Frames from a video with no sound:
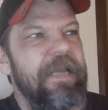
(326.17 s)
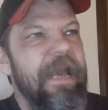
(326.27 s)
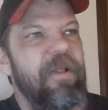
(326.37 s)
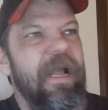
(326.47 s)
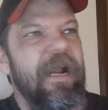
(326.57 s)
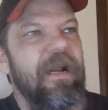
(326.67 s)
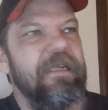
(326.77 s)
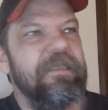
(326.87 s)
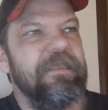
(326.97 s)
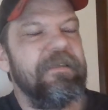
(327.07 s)
Kamala
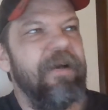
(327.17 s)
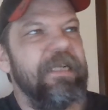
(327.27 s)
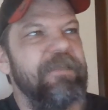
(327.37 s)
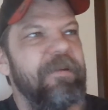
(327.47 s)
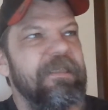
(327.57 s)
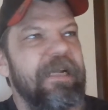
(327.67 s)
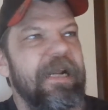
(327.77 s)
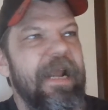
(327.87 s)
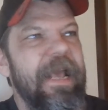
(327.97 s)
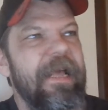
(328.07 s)
Harris is the vice
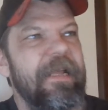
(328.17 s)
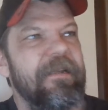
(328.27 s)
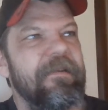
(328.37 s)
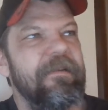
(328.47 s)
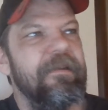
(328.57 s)
president, and